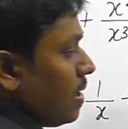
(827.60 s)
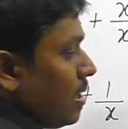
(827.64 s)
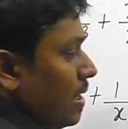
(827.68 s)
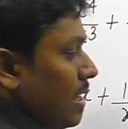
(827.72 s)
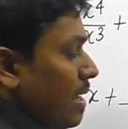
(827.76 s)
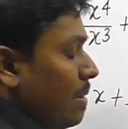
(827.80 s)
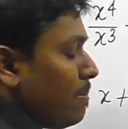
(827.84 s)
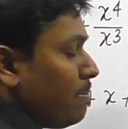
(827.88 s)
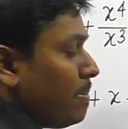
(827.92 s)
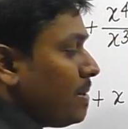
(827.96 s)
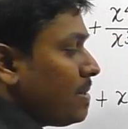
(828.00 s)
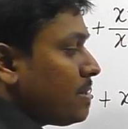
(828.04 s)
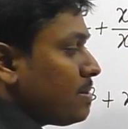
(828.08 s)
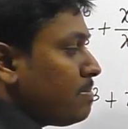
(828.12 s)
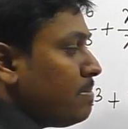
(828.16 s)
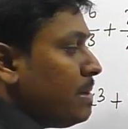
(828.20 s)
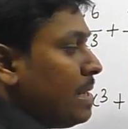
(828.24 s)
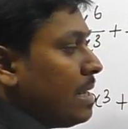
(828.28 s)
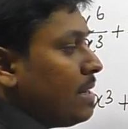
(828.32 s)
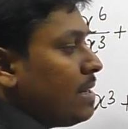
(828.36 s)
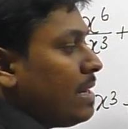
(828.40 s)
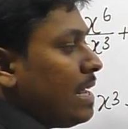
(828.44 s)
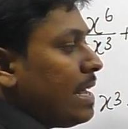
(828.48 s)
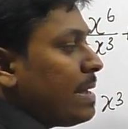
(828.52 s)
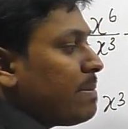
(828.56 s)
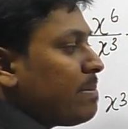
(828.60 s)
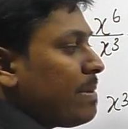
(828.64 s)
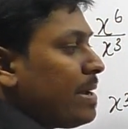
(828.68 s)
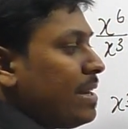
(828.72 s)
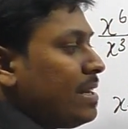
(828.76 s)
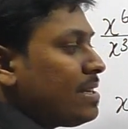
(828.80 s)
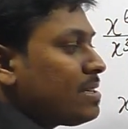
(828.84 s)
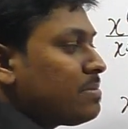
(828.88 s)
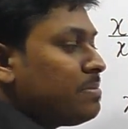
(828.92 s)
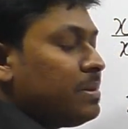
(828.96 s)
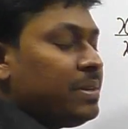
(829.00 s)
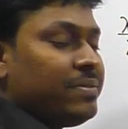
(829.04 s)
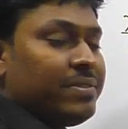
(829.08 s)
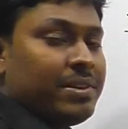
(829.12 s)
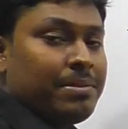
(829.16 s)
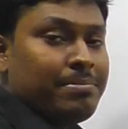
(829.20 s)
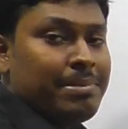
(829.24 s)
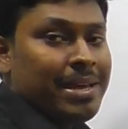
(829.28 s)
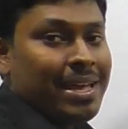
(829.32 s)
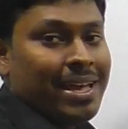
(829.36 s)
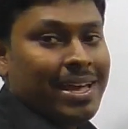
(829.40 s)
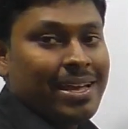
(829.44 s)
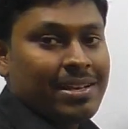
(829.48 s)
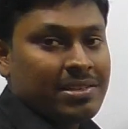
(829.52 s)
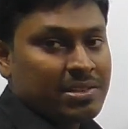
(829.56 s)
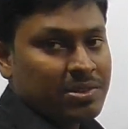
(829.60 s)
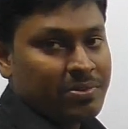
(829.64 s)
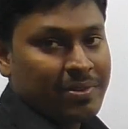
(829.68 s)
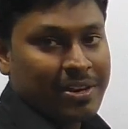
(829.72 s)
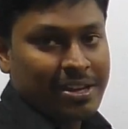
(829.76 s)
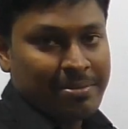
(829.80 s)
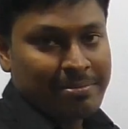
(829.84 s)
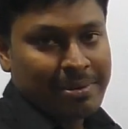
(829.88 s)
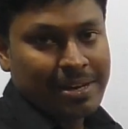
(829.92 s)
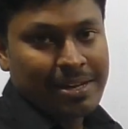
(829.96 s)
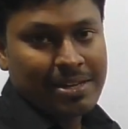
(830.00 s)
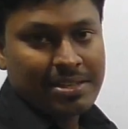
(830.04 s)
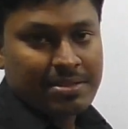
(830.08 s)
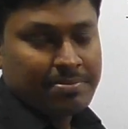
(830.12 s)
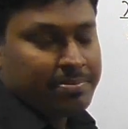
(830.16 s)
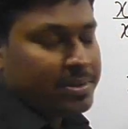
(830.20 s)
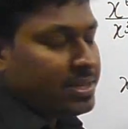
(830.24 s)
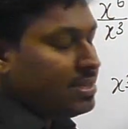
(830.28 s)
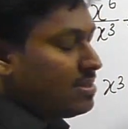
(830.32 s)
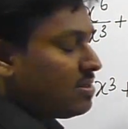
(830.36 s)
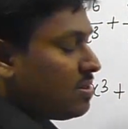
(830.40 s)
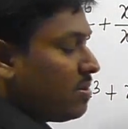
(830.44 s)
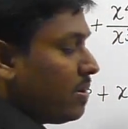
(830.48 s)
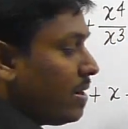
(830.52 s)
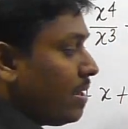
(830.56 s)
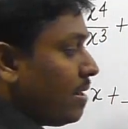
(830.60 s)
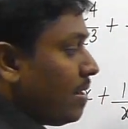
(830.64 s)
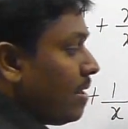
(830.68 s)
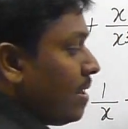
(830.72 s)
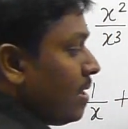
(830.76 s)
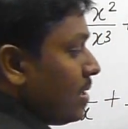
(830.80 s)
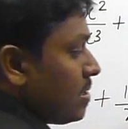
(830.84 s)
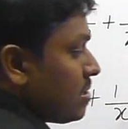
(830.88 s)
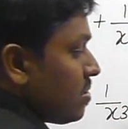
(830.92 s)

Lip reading: a plus b and a minus b will be a square minus b square.